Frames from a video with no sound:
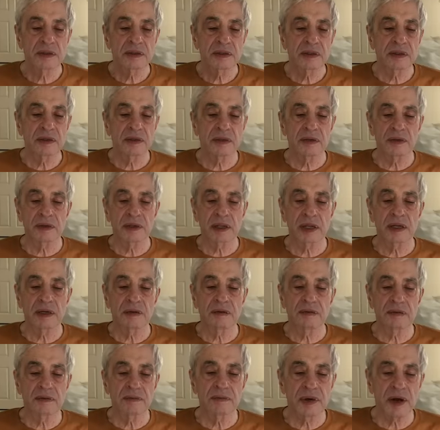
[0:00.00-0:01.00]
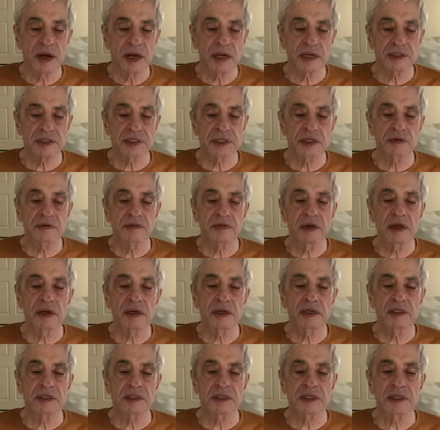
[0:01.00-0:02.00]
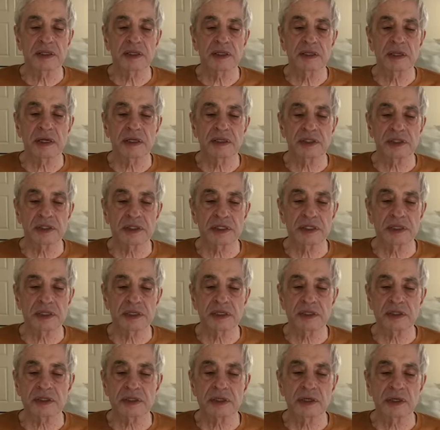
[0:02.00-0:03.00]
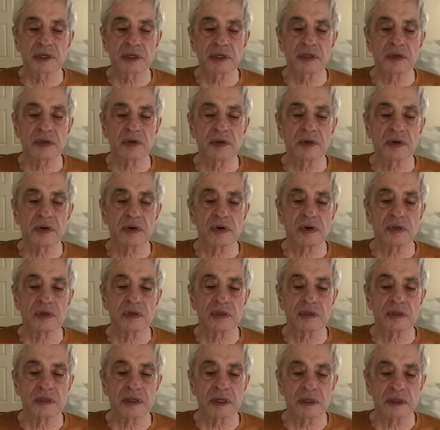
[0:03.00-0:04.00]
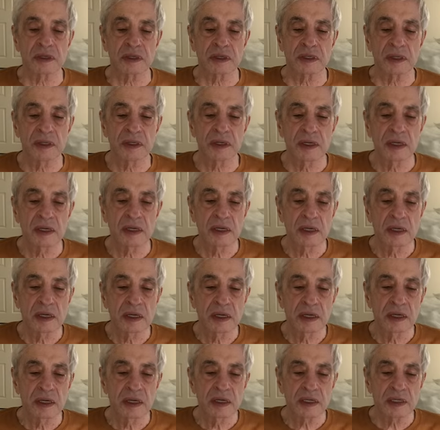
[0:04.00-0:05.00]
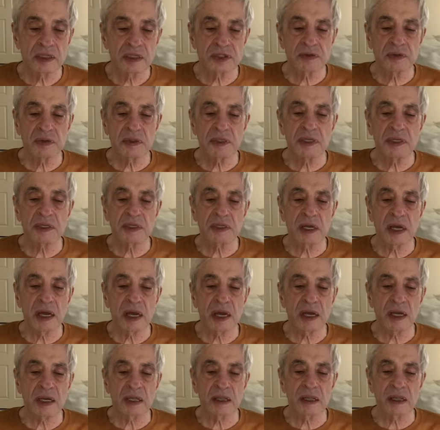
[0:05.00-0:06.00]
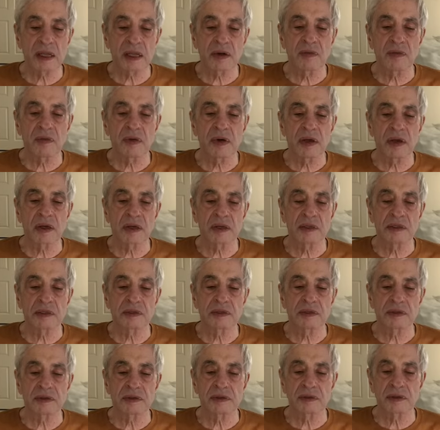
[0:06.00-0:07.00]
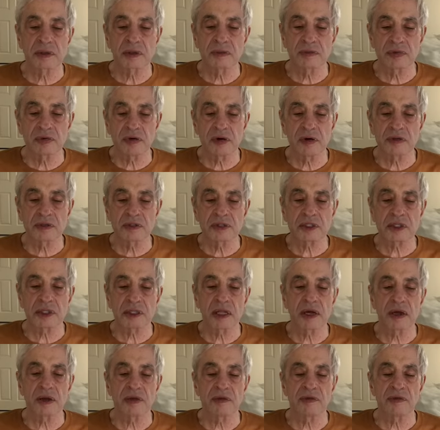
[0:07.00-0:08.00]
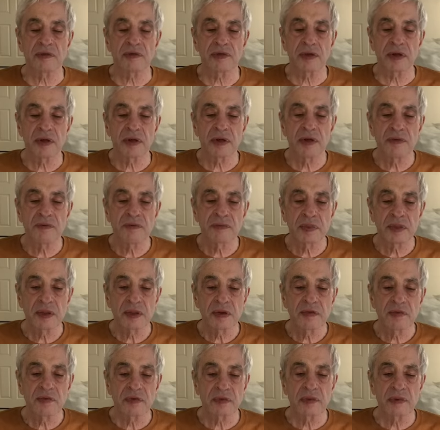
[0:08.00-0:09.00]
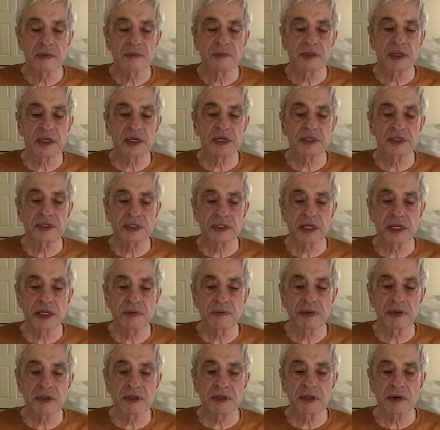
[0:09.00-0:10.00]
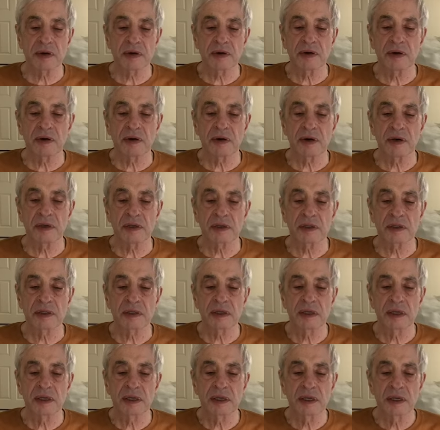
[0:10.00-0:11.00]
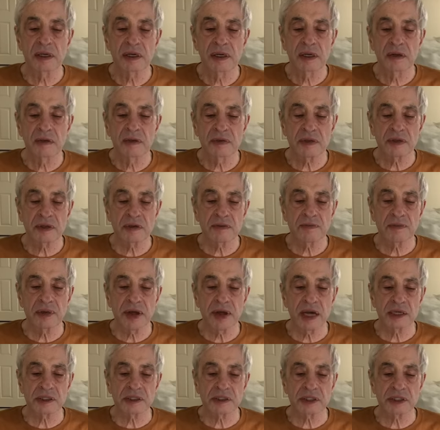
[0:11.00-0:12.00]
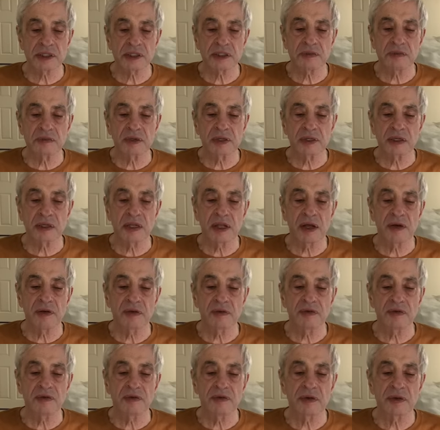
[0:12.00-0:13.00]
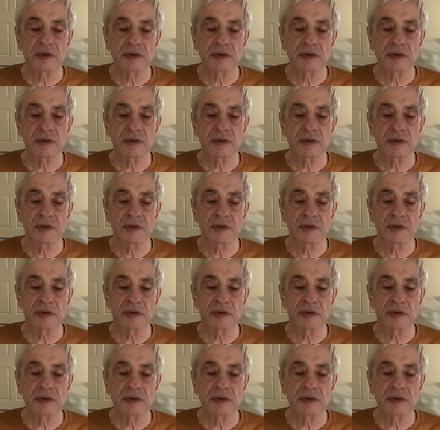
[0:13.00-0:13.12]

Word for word: You know, that positive energy that sees good in the world and is willing to act that way, to approach life from a place deep in their heart, compassion, with love.